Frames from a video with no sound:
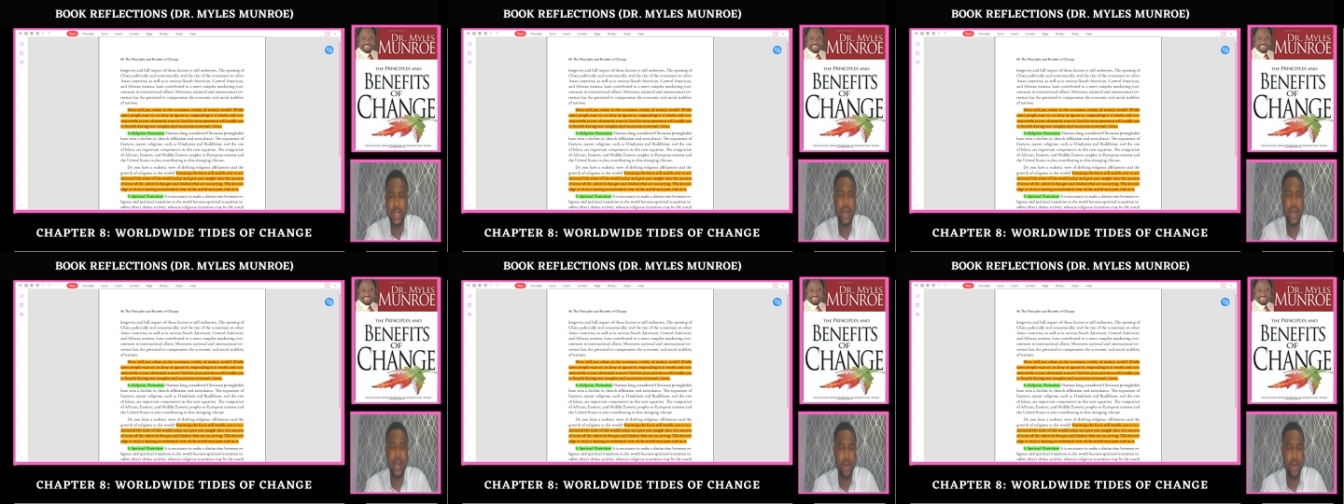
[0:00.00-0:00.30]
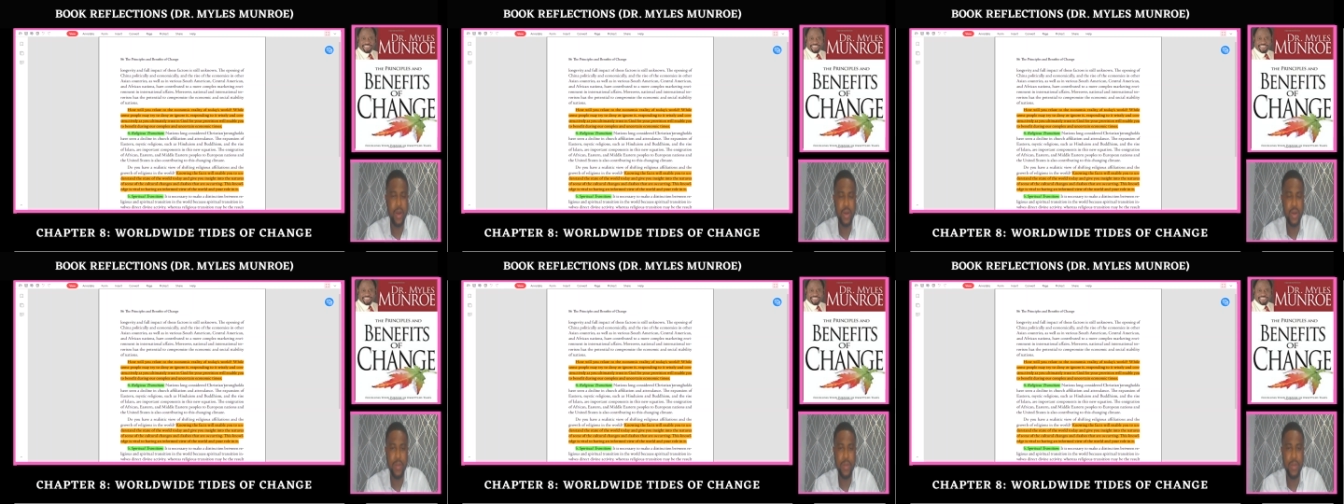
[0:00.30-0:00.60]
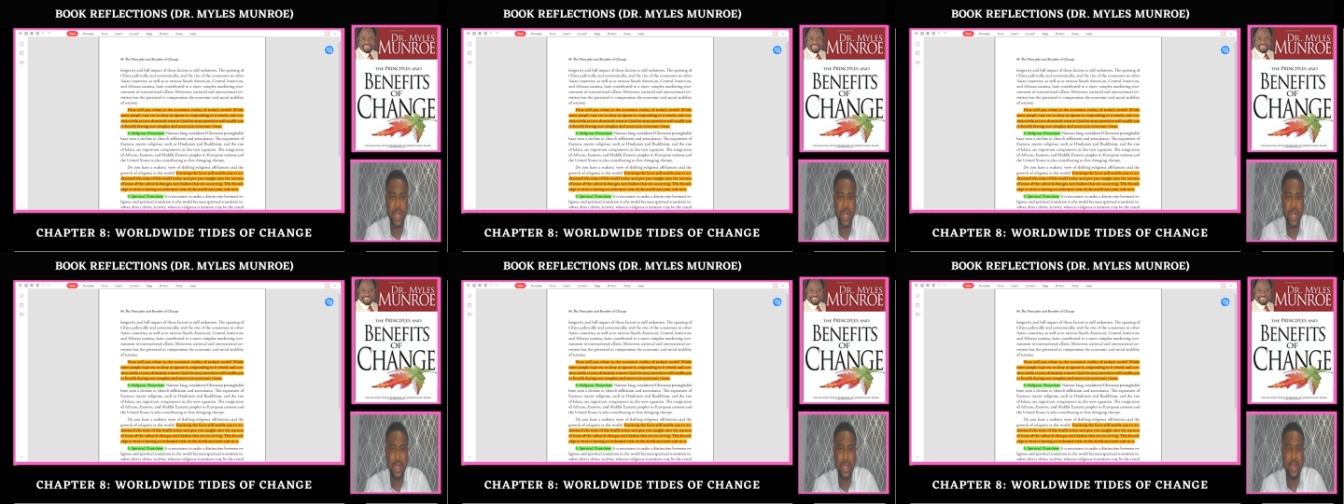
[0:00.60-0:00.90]

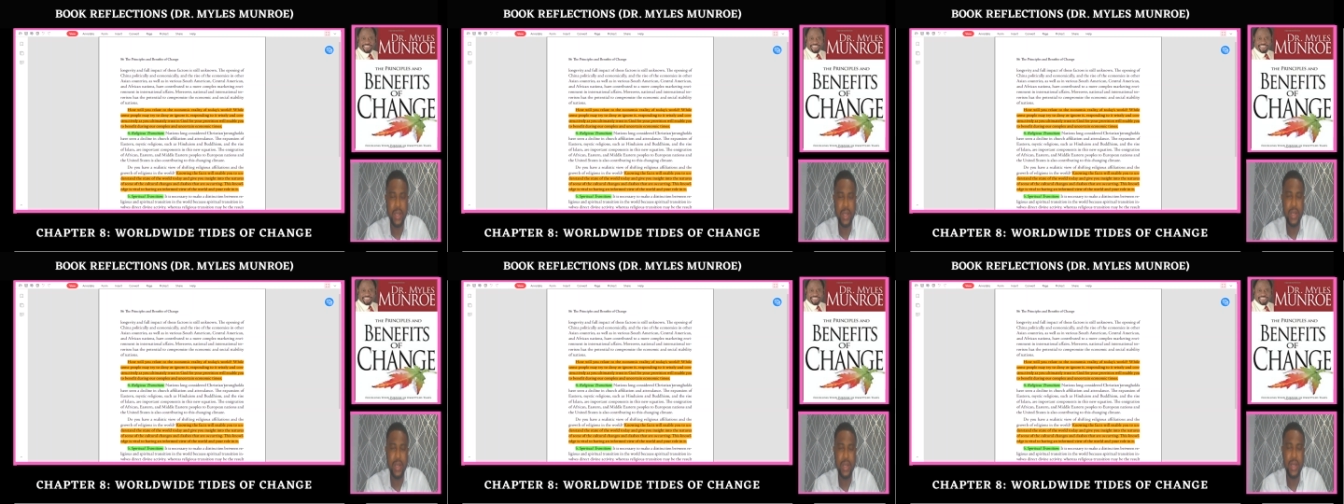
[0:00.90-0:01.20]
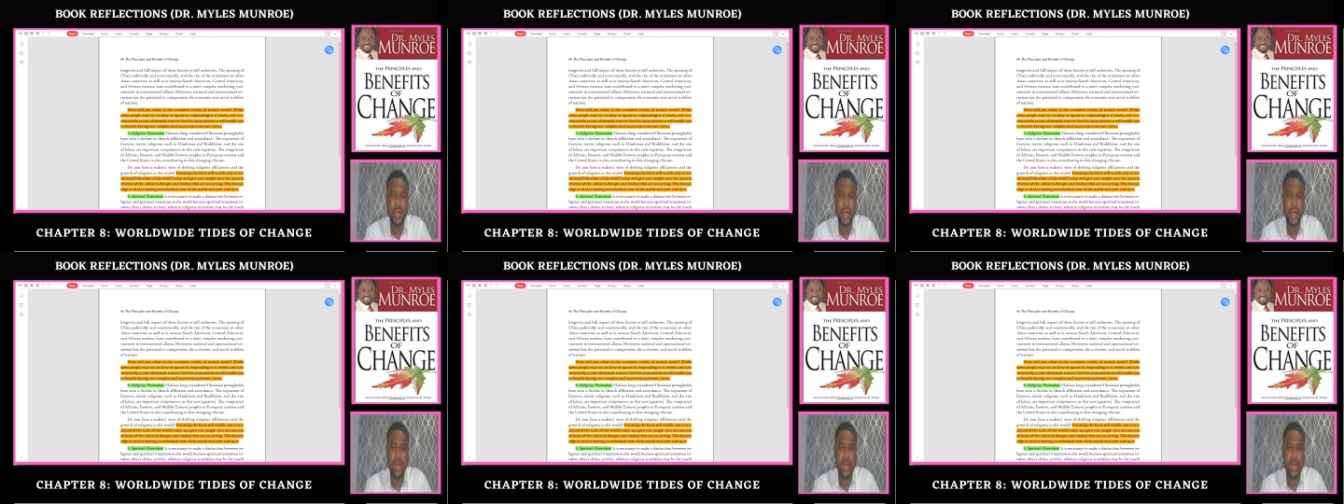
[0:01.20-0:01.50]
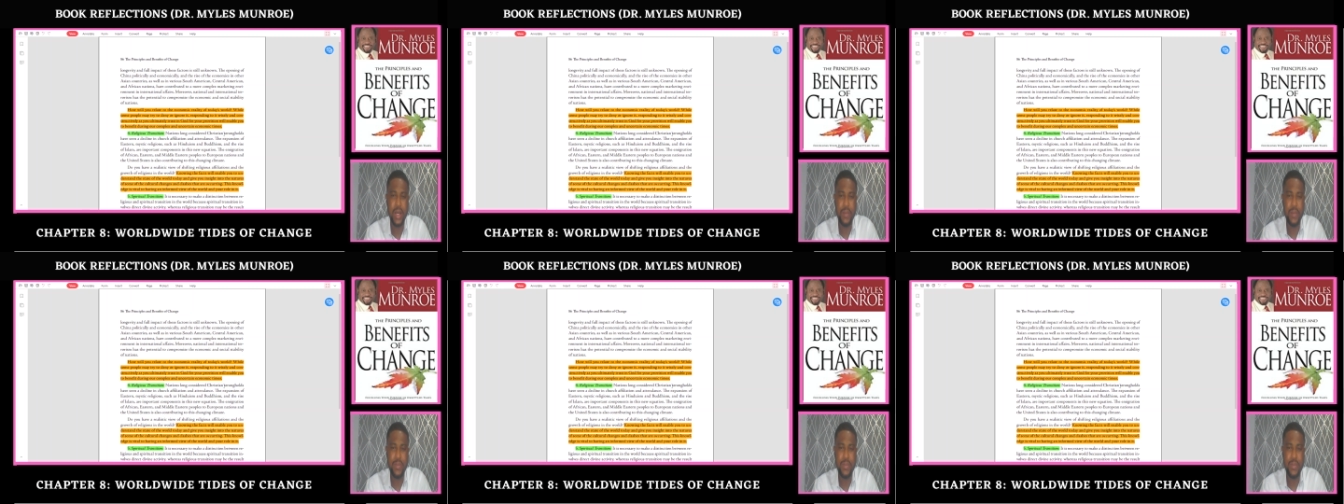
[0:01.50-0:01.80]
economic
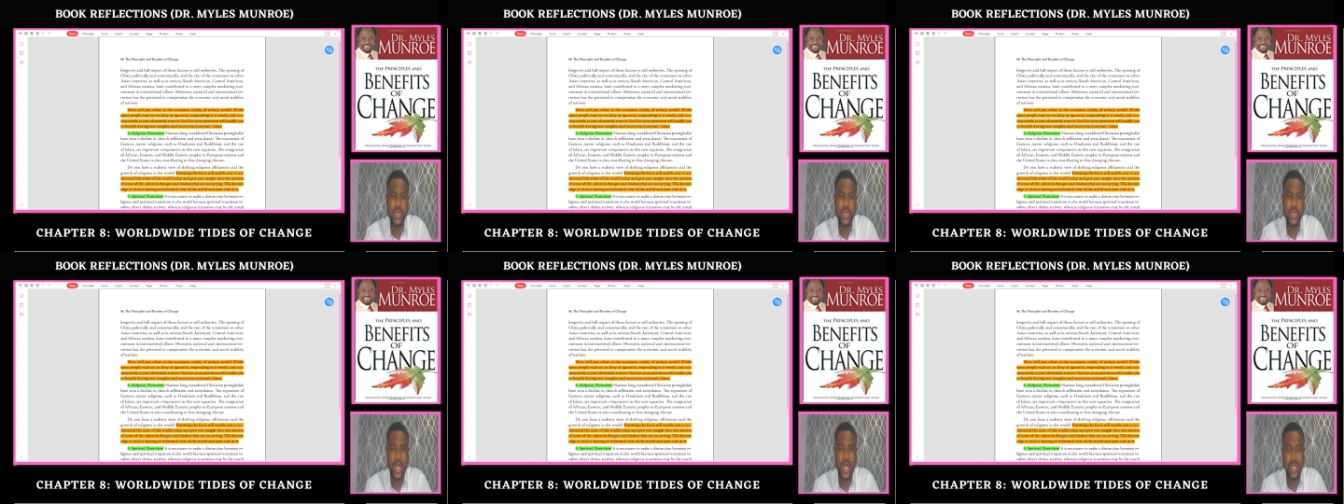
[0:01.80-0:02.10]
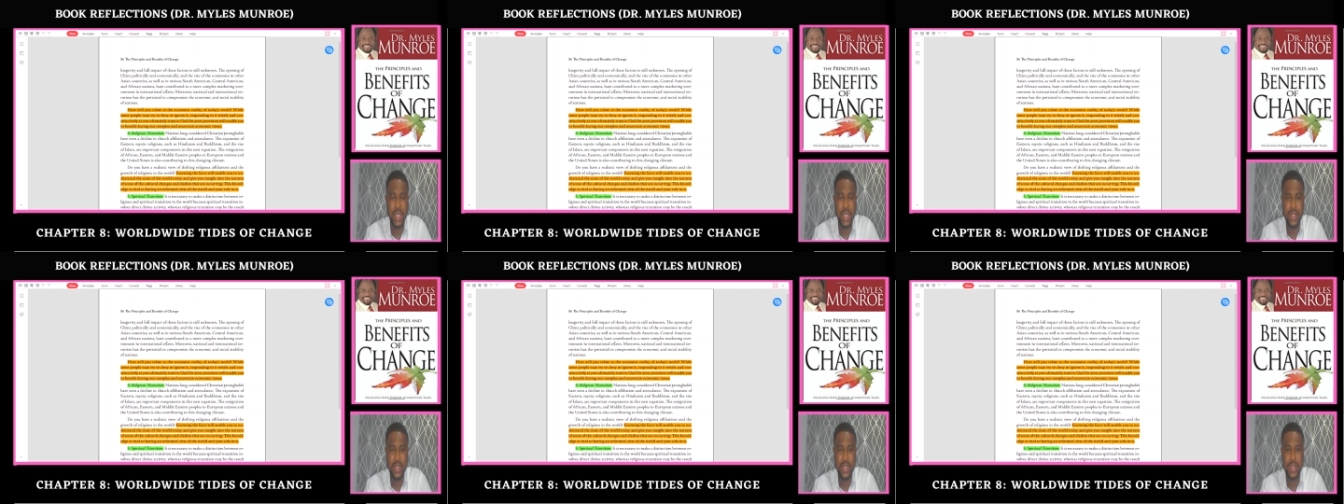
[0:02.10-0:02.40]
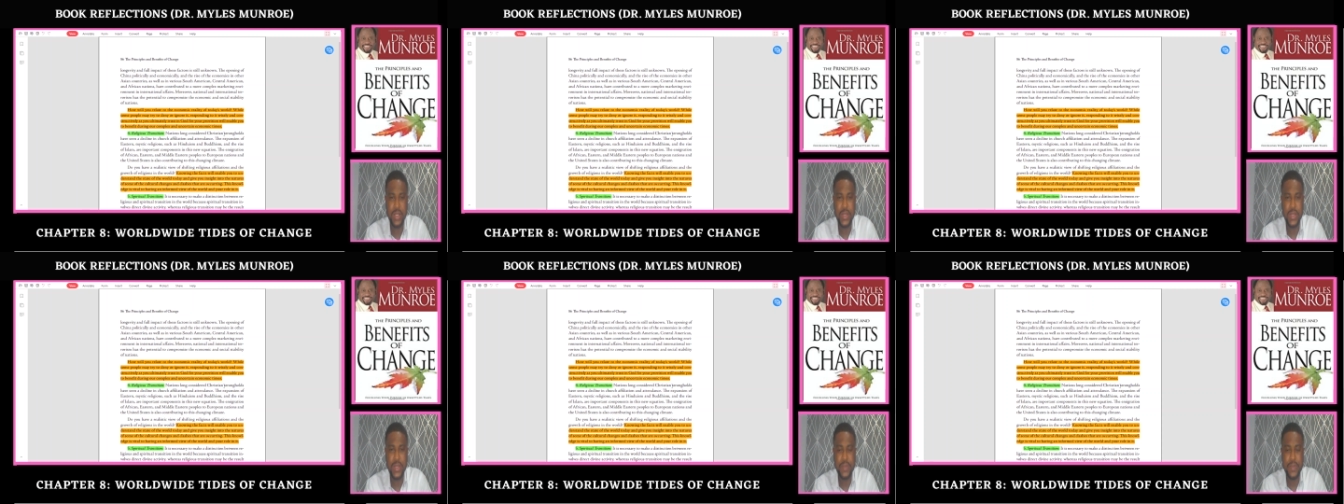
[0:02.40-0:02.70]
um,
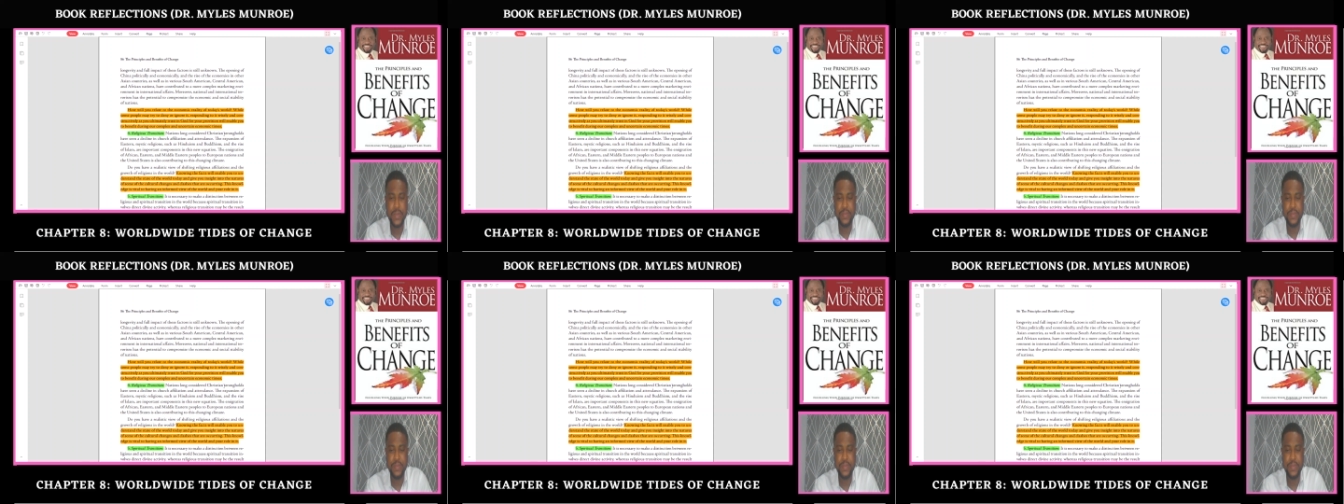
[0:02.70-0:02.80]
challenges.